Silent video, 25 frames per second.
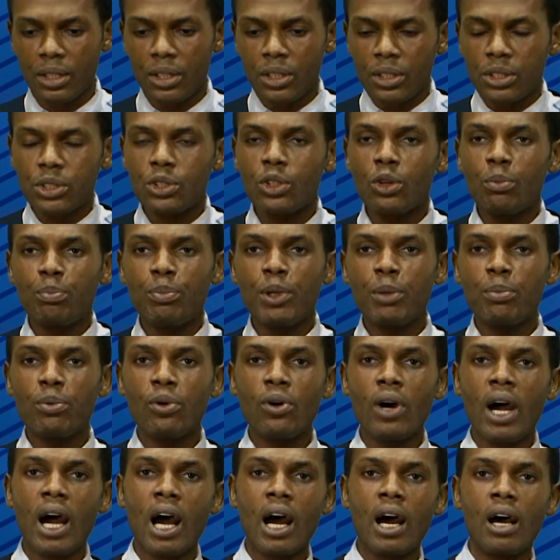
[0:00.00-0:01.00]
So
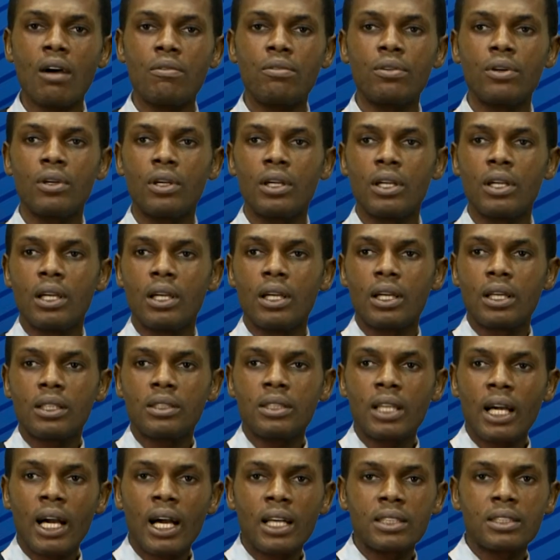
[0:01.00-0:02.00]
people have
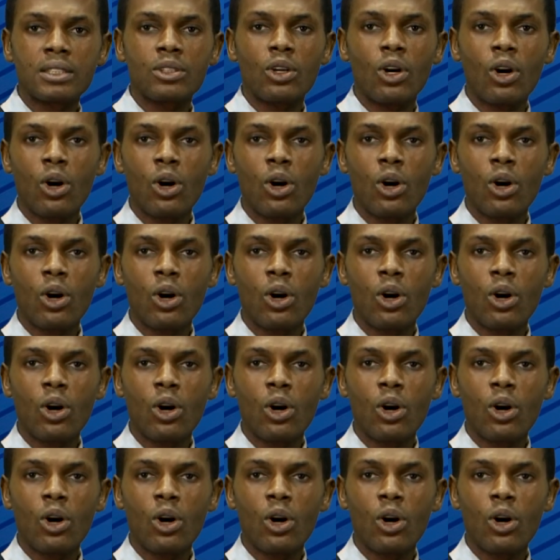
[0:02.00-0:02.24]
that